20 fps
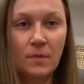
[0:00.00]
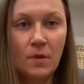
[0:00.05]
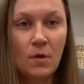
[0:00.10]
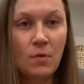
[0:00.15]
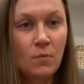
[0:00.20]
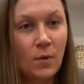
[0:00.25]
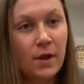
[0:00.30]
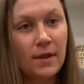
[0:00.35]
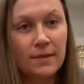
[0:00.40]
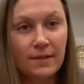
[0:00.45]

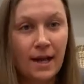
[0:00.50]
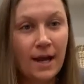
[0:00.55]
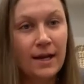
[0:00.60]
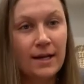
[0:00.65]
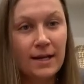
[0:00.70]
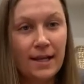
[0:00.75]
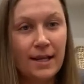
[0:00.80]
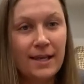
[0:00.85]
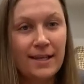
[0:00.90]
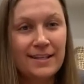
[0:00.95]
What
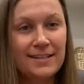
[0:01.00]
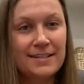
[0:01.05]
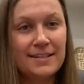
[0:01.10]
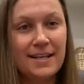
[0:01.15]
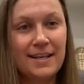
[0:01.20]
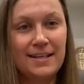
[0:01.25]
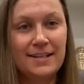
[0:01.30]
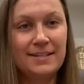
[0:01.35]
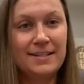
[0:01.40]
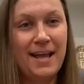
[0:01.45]
that is
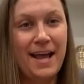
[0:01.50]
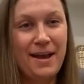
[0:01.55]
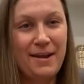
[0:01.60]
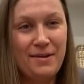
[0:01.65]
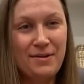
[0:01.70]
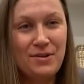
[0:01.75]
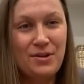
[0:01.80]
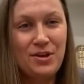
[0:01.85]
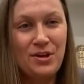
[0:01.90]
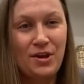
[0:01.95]

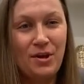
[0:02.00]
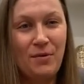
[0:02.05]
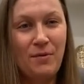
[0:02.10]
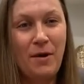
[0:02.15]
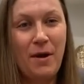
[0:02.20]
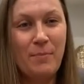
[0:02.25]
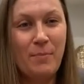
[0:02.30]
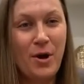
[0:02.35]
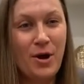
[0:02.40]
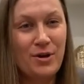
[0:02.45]
that,
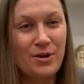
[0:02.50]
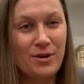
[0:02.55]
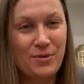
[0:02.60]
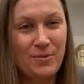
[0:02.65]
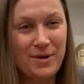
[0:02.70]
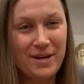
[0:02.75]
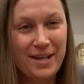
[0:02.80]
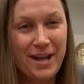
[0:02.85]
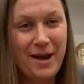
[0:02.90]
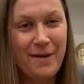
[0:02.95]
a partner
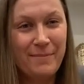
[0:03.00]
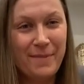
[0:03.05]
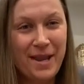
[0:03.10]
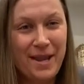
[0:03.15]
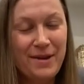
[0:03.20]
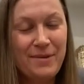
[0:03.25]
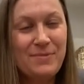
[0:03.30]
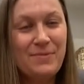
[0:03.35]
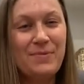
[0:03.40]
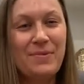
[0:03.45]
would come
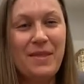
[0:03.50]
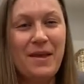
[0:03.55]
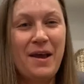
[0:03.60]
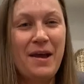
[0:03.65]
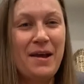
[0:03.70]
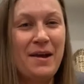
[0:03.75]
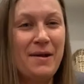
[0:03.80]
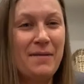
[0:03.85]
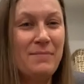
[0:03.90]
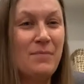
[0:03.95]
in,
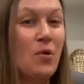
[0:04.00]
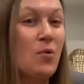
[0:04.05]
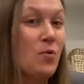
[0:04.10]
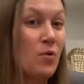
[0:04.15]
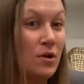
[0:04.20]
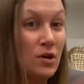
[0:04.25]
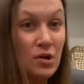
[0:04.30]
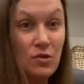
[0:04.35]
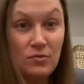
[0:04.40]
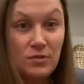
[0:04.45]

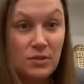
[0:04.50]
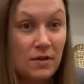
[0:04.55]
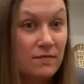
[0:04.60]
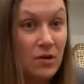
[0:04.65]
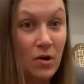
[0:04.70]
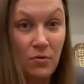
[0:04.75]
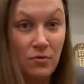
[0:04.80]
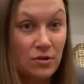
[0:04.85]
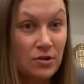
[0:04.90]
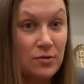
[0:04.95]
or use of
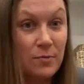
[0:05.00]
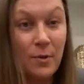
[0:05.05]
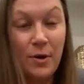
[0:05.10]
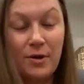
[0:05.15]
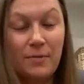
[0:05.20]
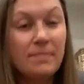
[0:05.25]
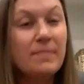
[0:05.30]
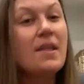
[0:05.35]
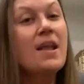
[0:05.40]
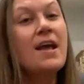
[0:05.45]
donor
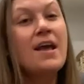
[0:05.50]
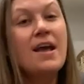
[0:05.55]
sperm.